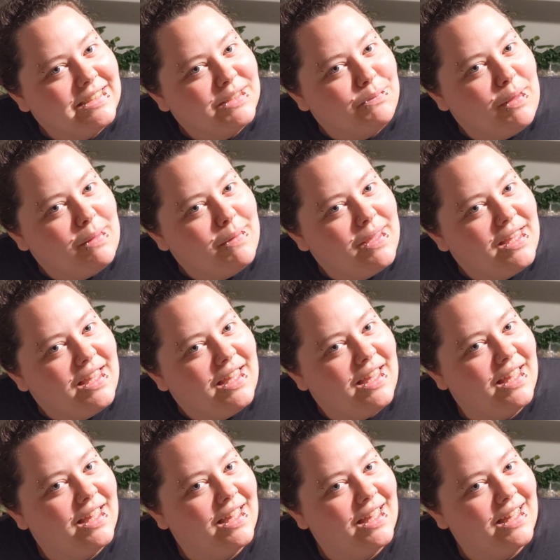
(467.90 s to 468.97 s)
Maybe.
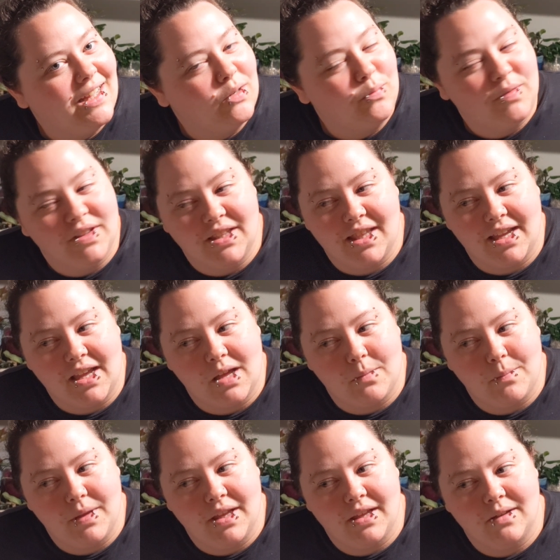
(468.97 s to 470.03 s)
Hopefully they
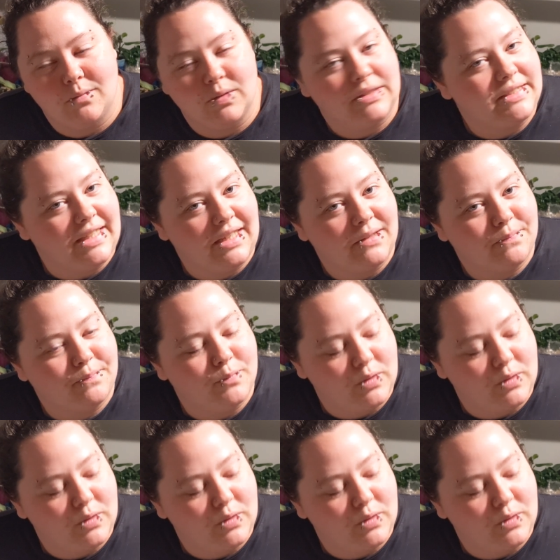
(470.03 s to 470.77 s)
come. We'll see.